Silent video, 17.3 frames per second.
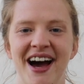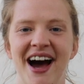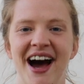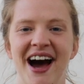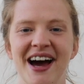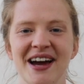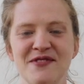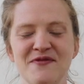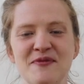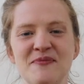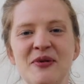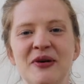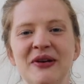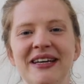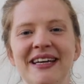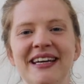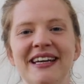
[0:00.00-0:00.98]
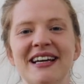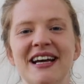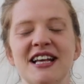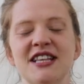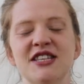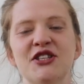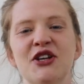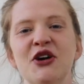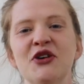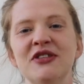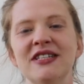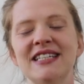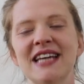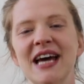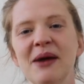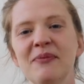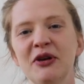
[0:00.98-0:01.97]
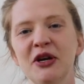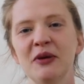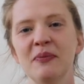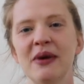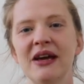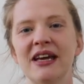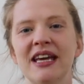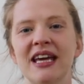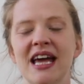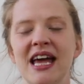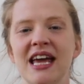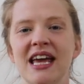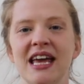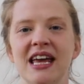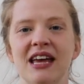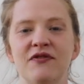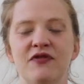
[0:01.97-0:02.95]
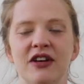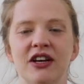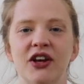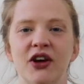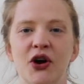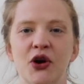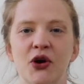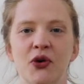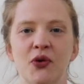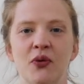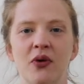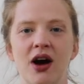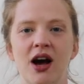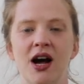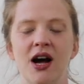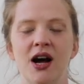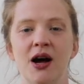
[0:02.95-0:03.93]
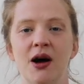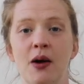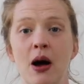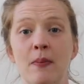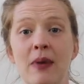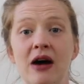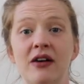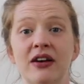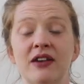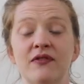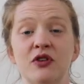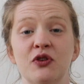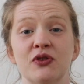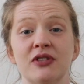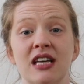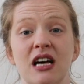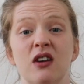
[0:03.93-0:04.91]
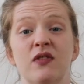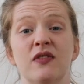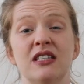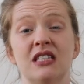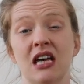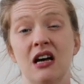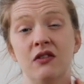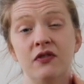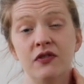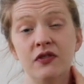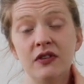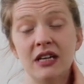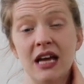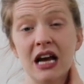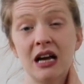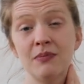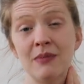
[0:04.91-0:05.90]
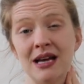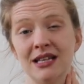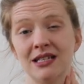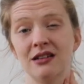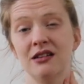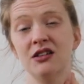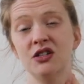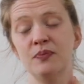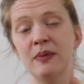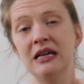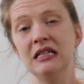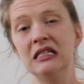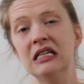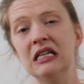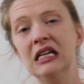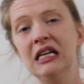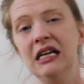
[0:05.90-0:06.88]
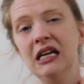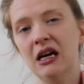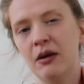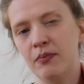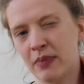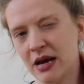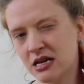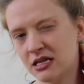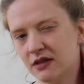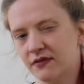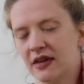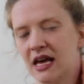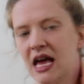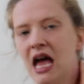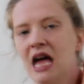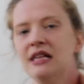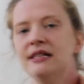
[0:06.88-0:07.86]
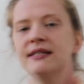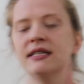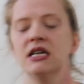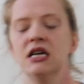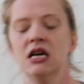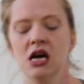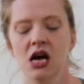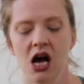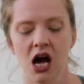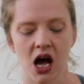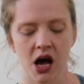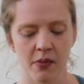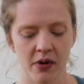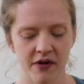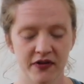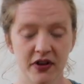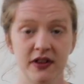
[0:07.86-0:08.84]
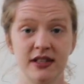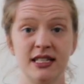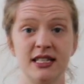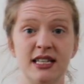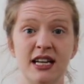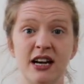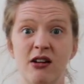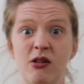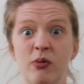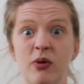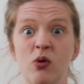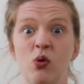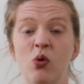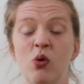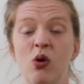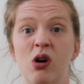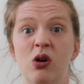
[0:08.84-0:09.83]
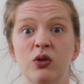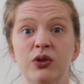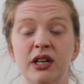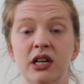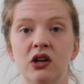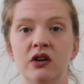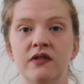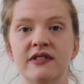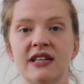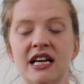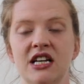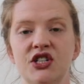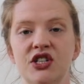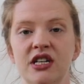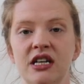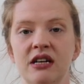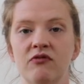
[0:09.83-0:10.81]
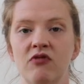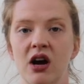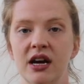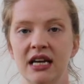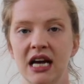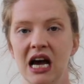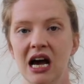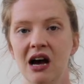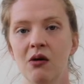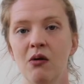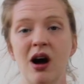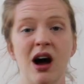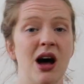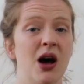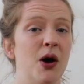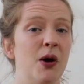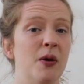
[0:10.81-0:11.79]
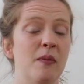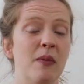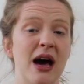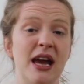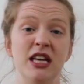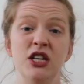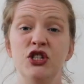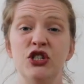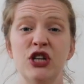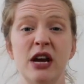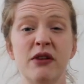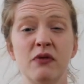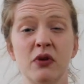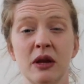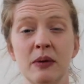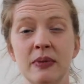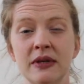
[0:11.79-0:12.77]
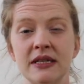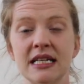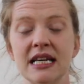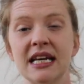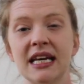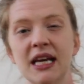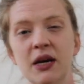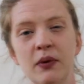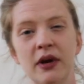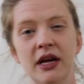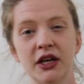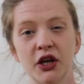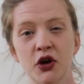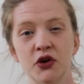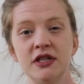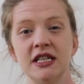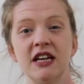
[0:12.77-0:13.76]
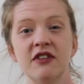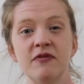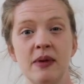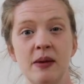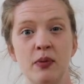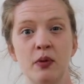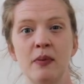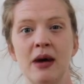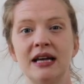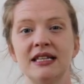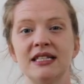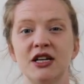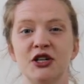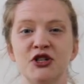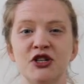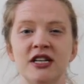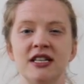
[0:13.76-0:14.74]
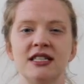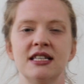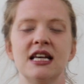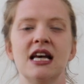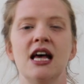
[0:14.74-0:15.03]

Hi everybody! So today I'm going to make a video about giving yourself a self neck massage basically and base of the head. I feel this is an area we're all holding a lot of tension in right now, and in general, in particular when I go to give people massages,